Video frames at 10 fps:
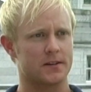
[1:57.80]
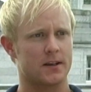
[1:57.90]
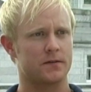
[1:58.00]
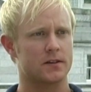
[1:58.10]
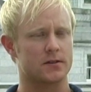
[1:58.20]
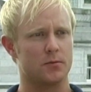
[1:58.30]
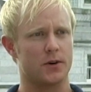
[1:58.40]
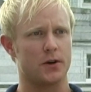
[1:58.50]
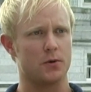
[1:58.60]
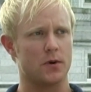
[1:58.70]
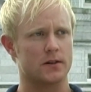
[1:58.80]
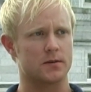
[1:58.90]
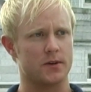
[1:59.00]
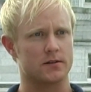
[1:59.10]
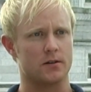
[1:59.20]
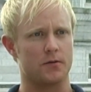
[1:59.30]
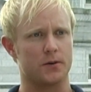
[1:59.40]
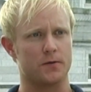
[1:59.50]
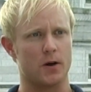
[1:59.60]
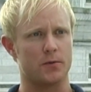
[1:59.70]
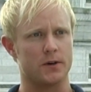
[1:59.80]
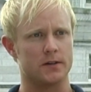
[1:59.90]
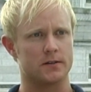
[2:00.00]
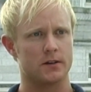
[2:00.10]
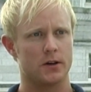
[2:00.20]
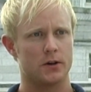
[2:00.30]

I give to somebody who wants to be a software developer is